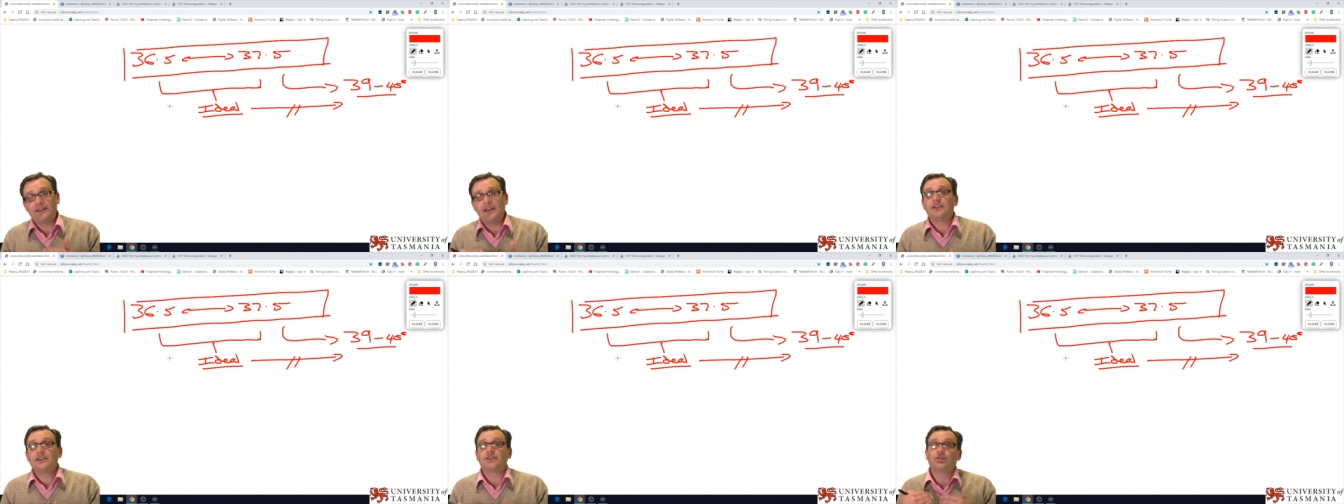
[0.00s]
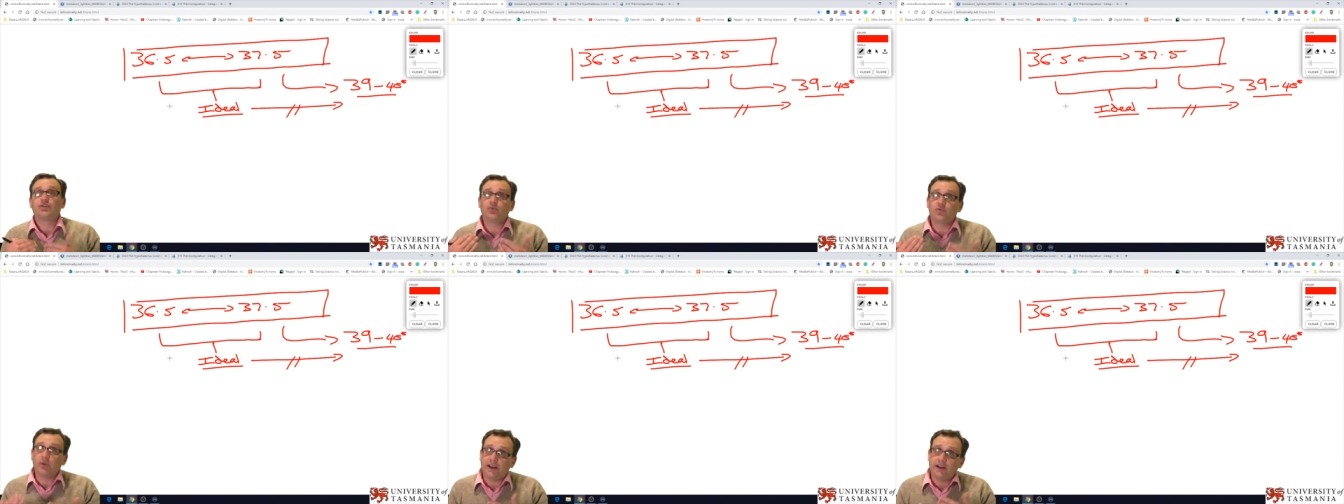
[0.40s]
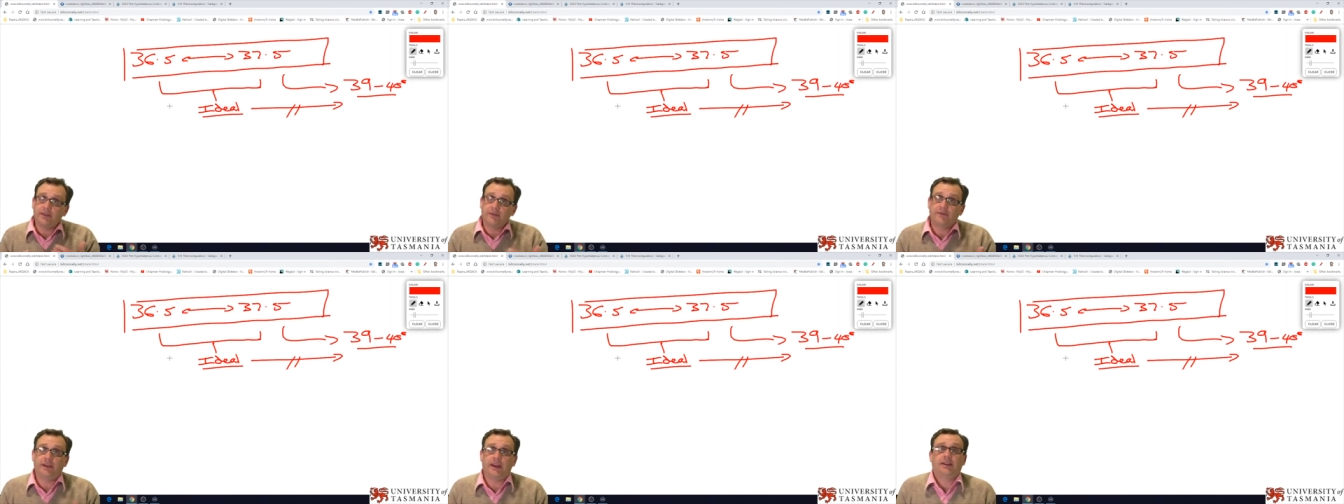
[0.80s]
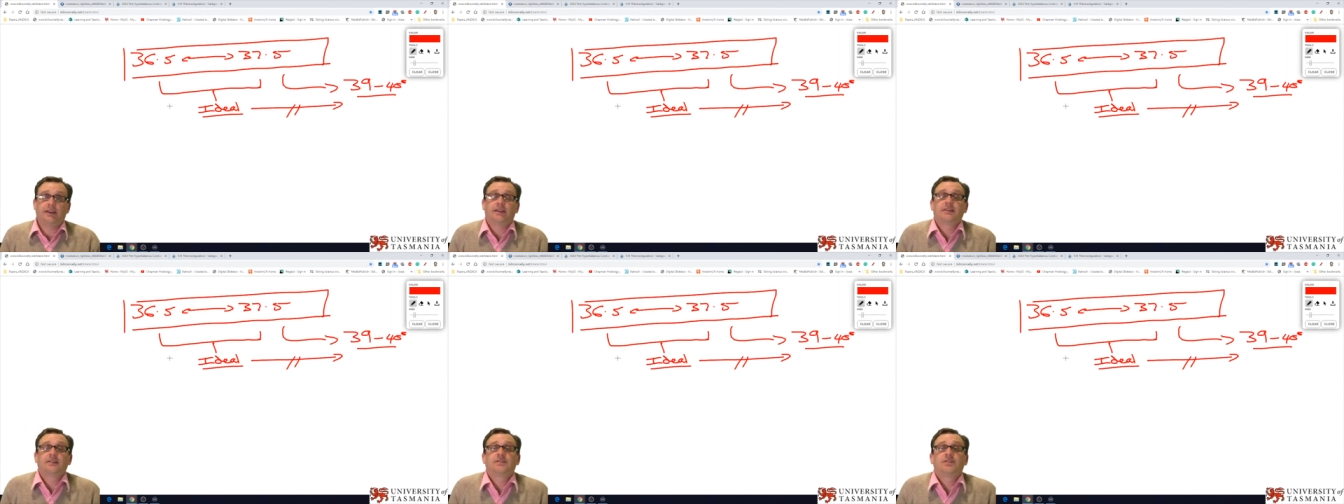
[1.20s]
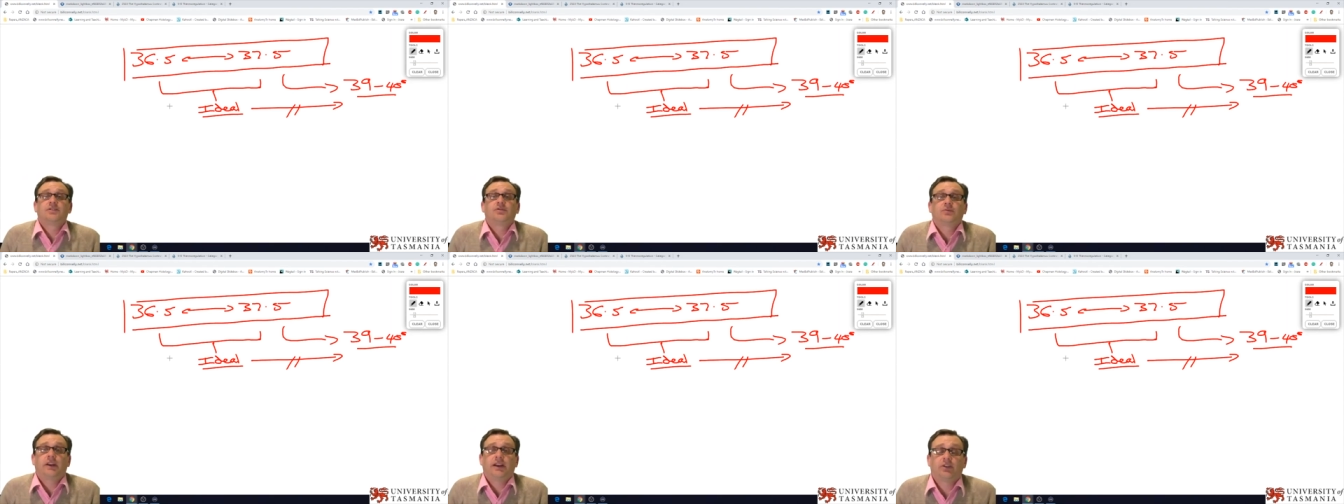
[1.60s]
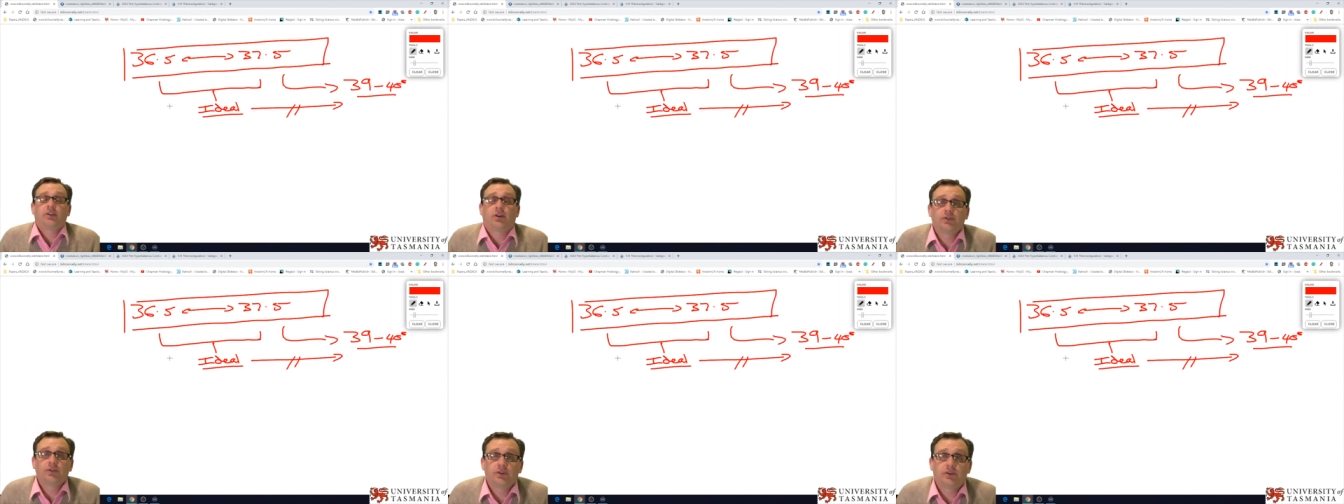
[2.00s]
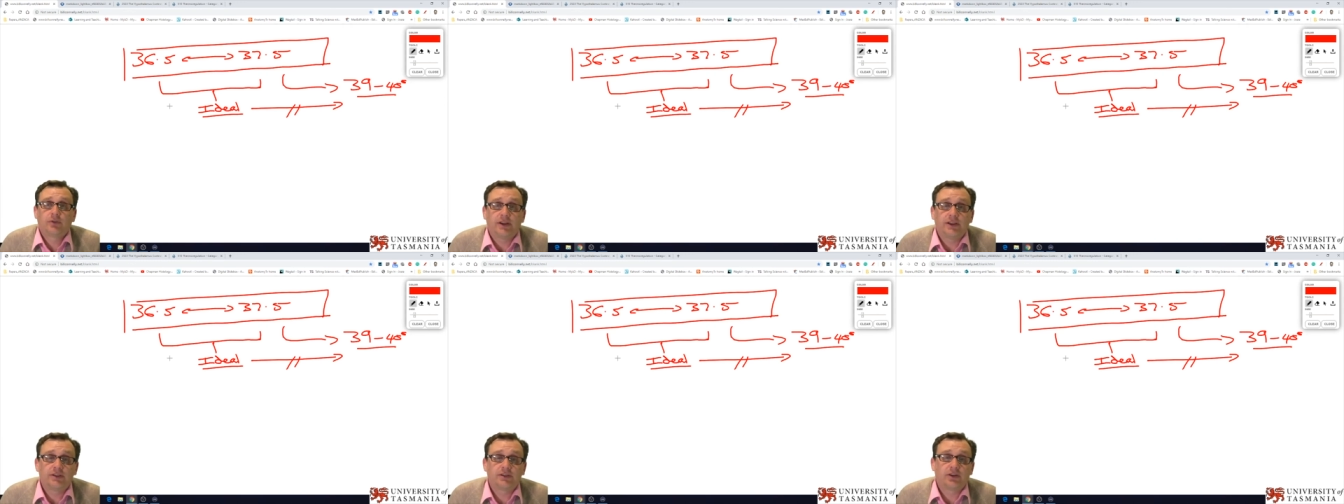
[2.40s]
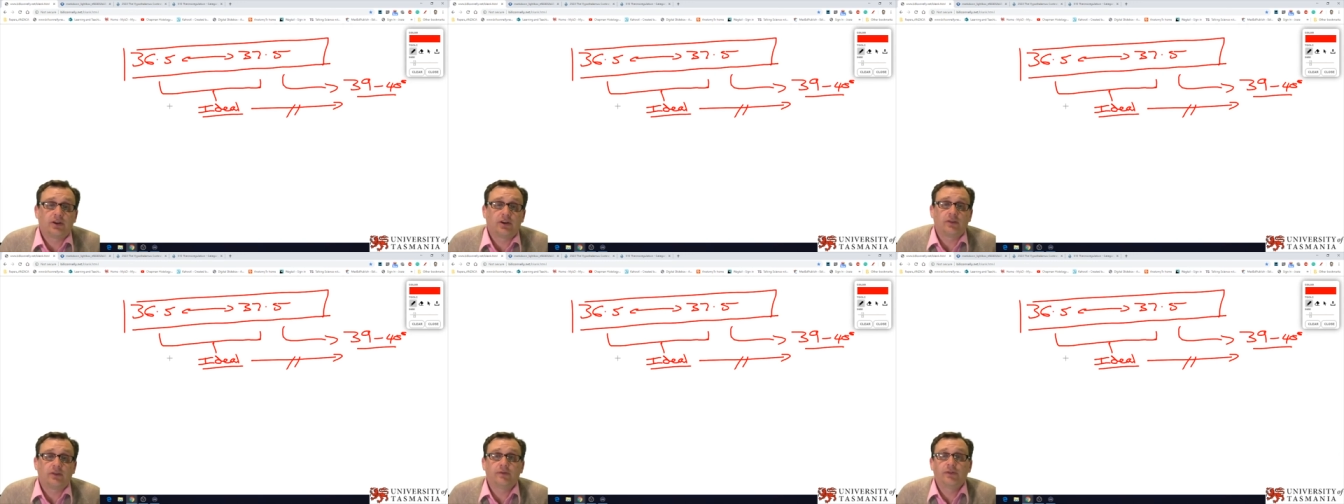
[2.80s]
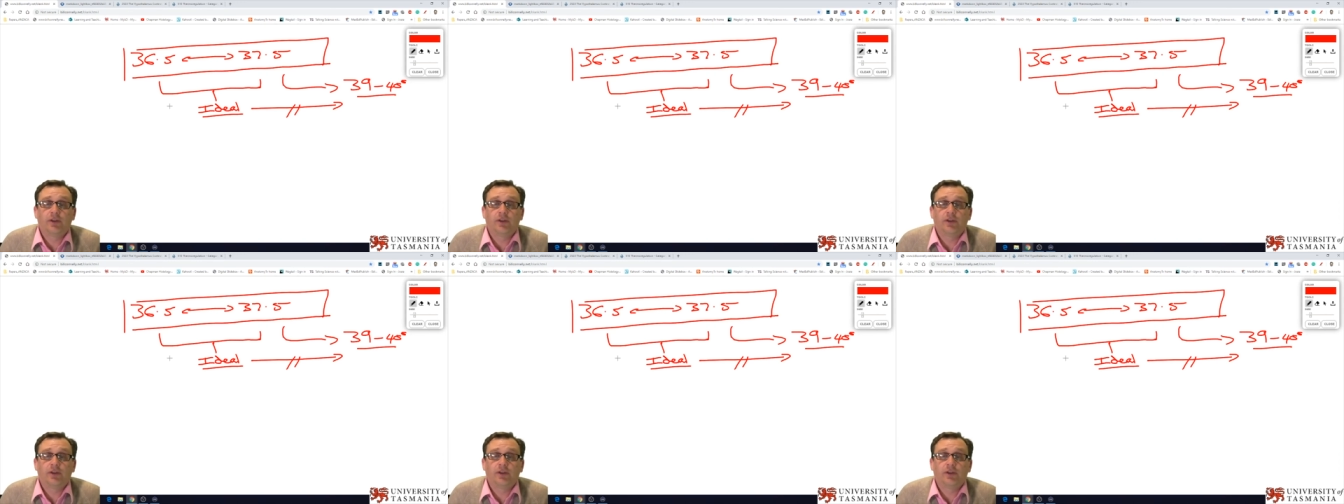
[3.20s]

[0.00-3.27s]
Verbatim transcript: as I said, is a direct effect and it's a direct consequence